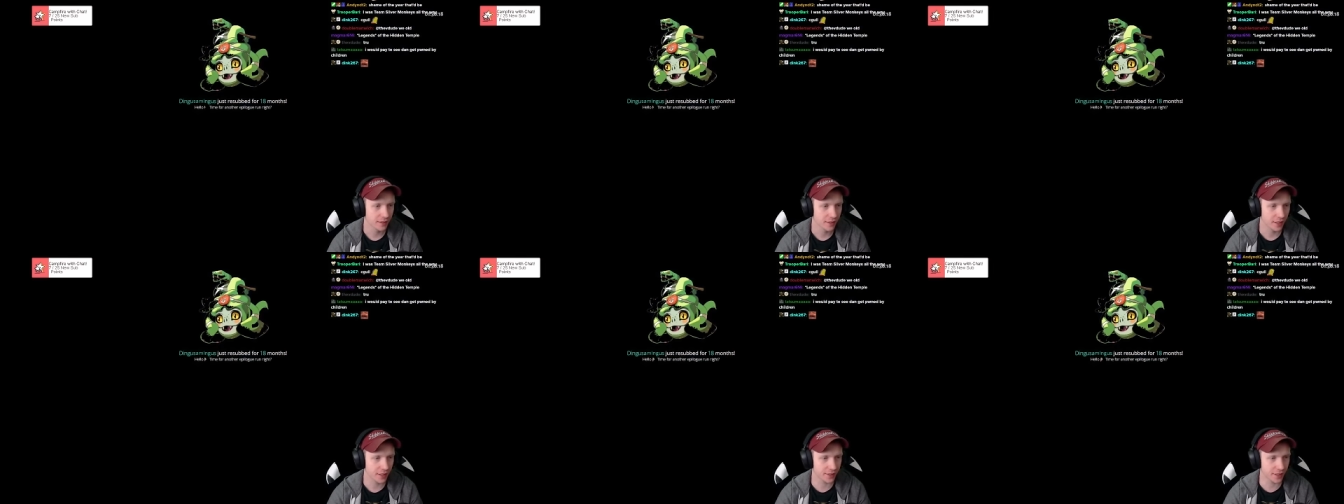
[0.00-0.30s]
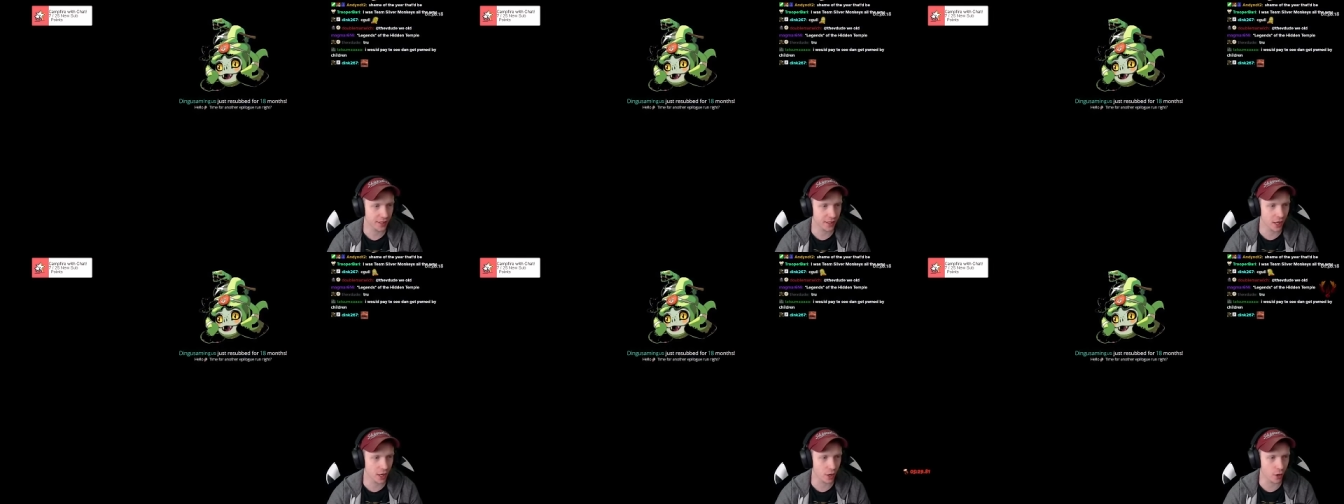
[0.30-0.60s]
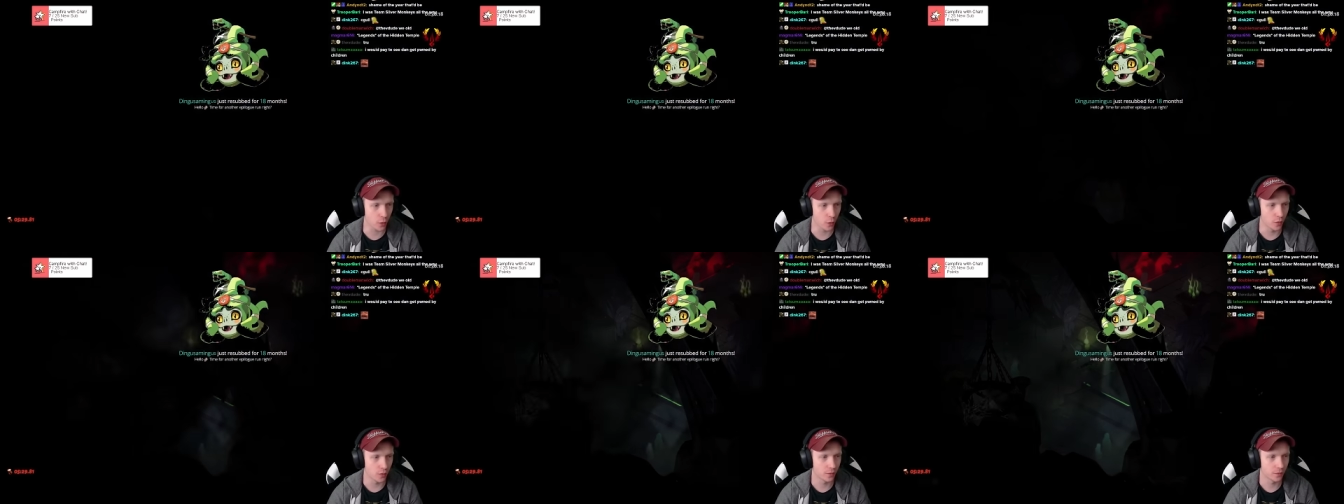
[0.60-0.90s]

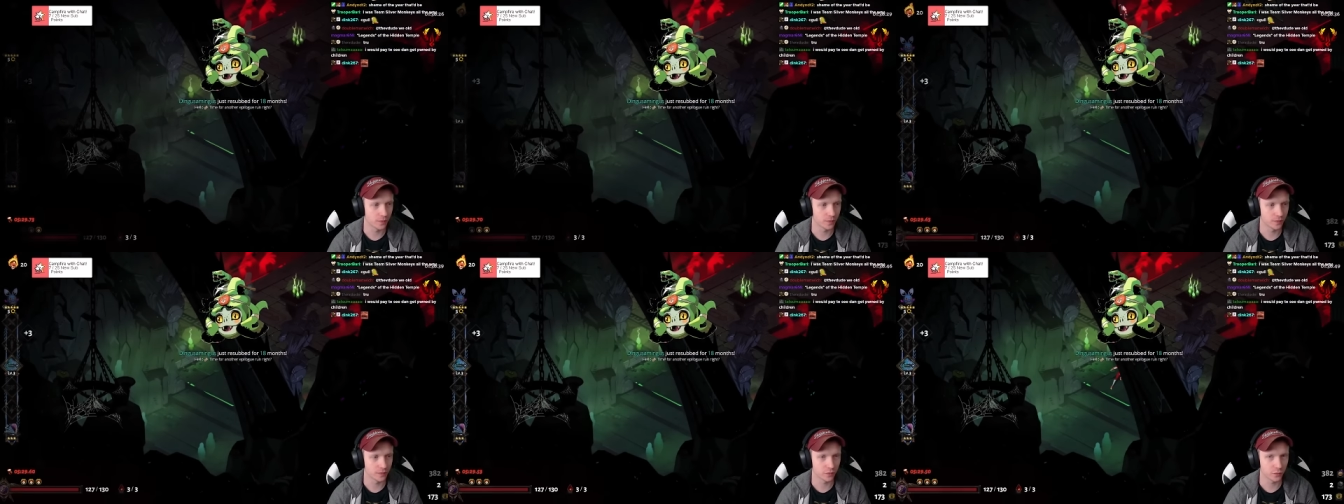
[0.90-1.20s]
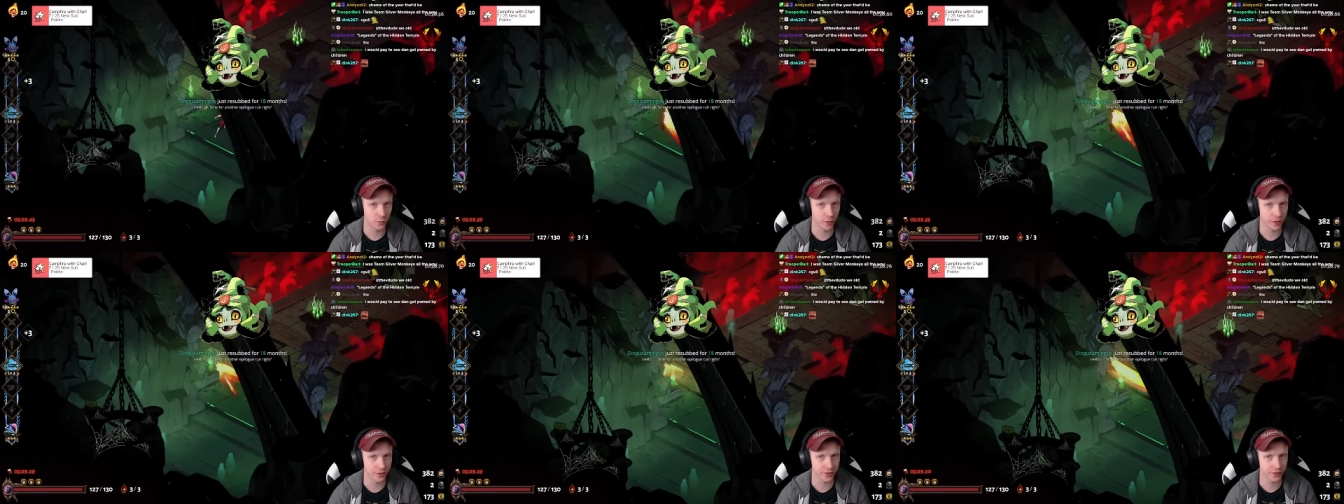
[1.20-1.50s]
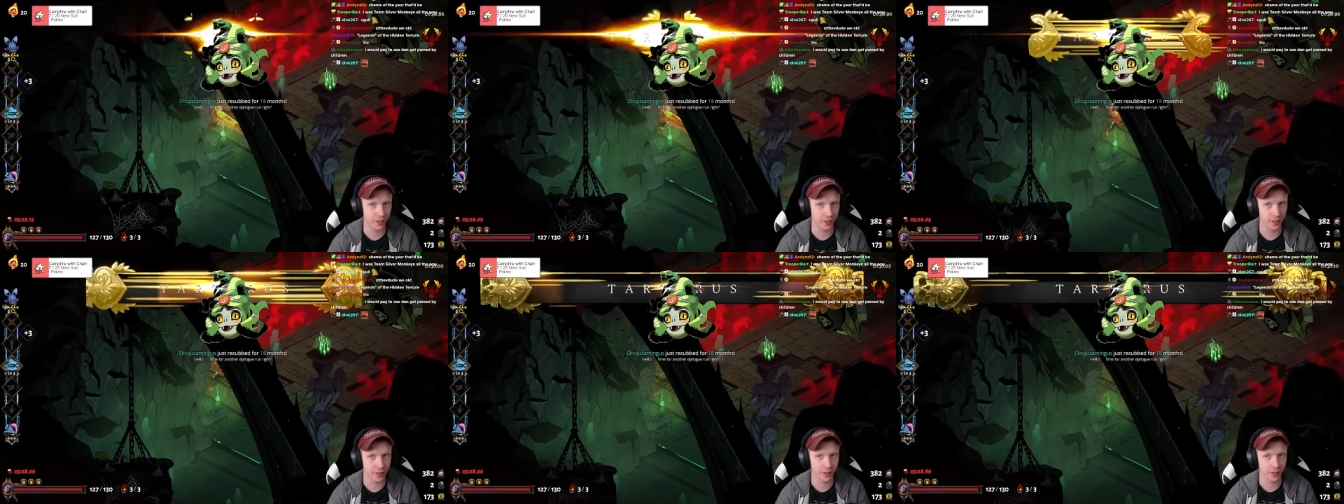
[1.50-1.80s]
Diggo!
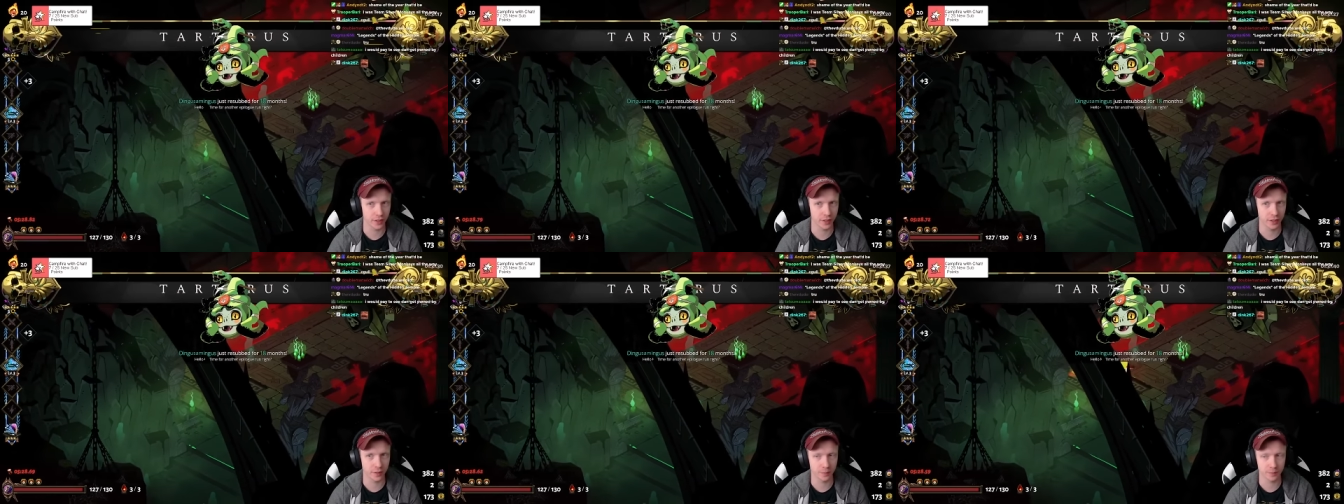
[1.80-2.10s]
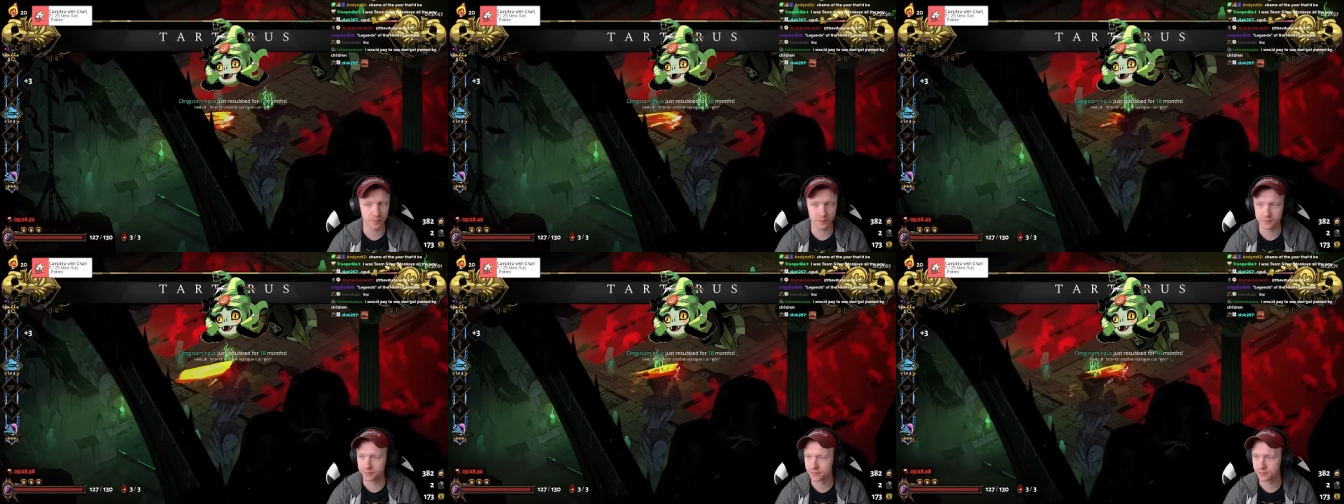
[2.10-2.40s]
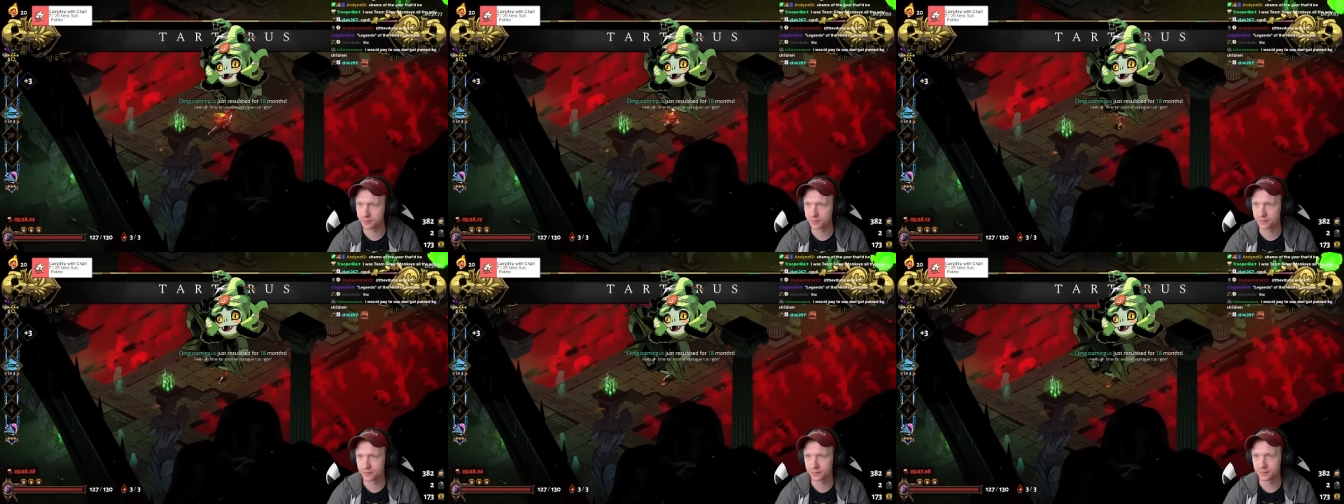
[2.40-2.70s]
What's up?
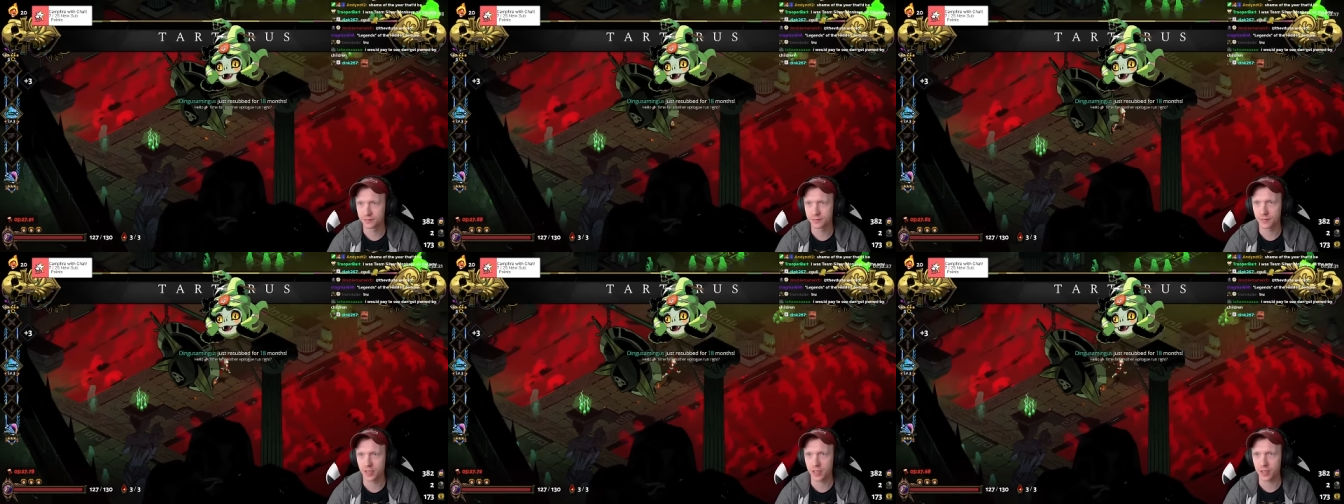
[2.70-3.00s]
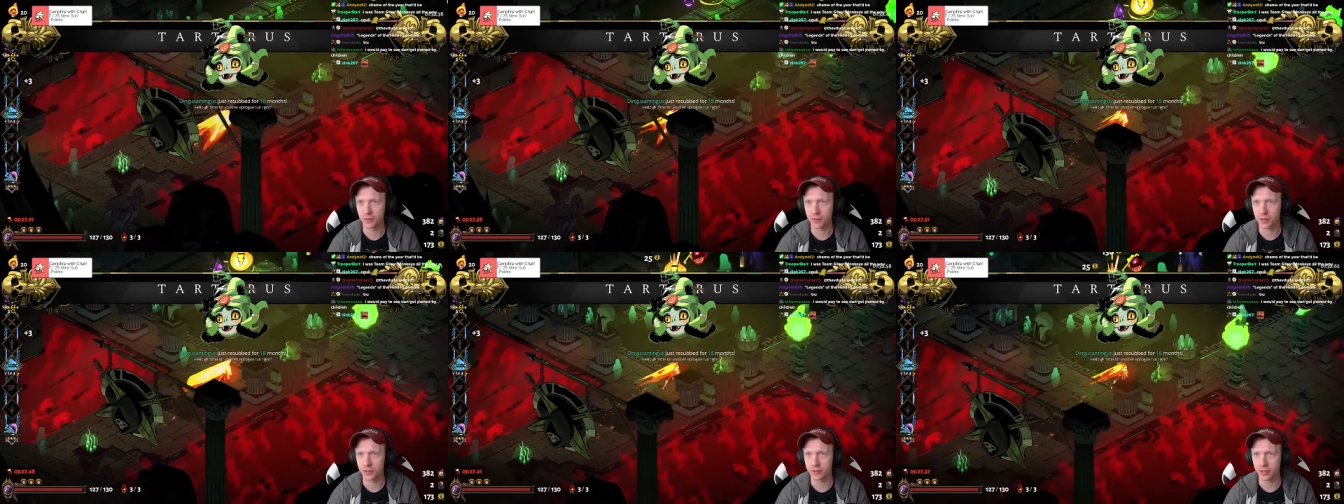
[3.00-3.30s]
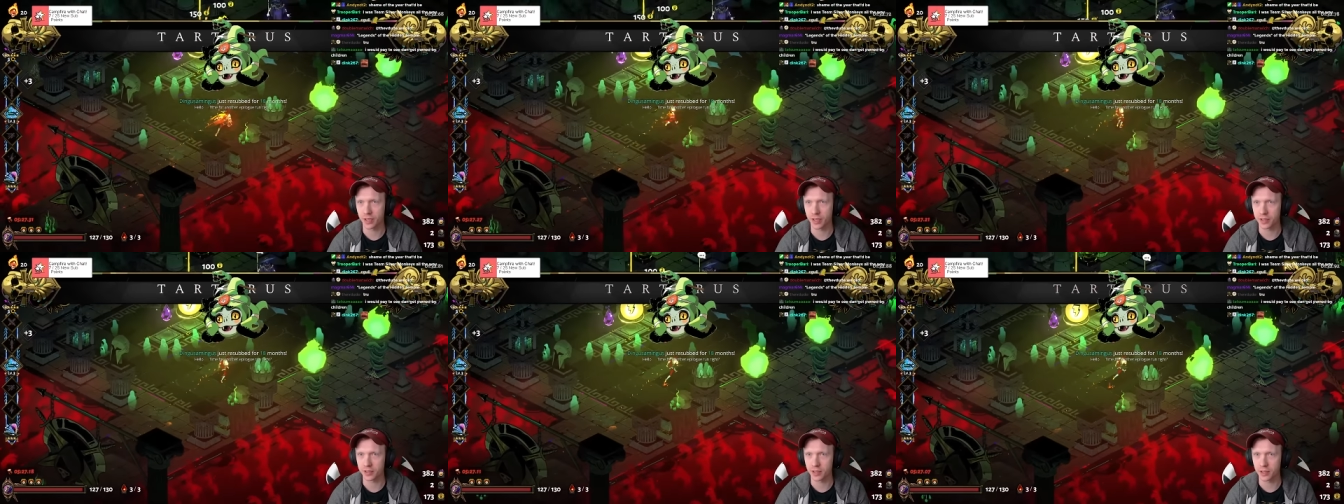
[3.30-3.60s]
Thank you for those
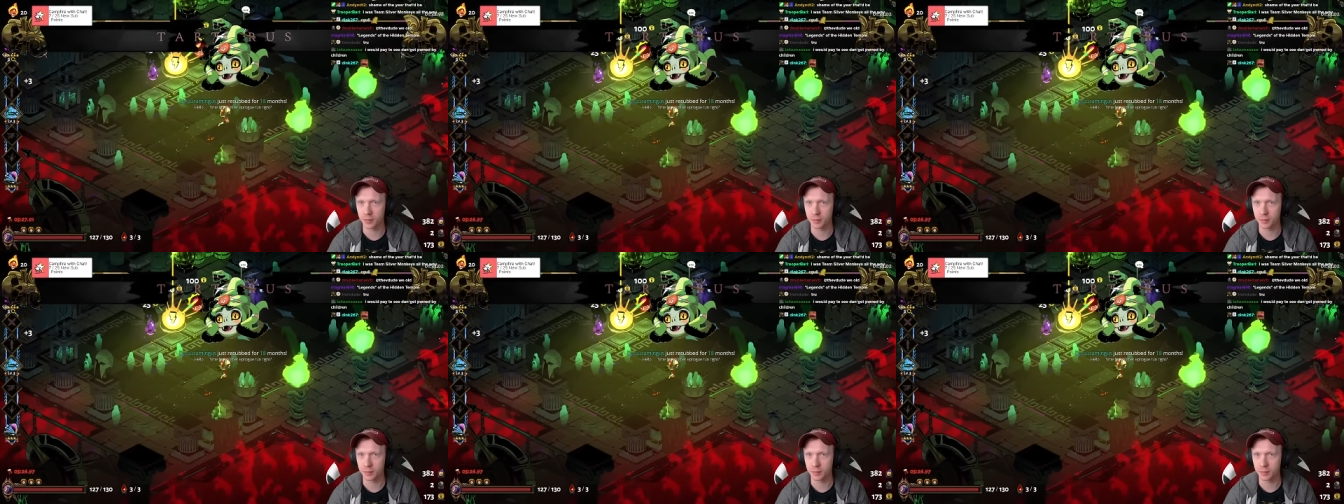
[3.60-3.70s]
18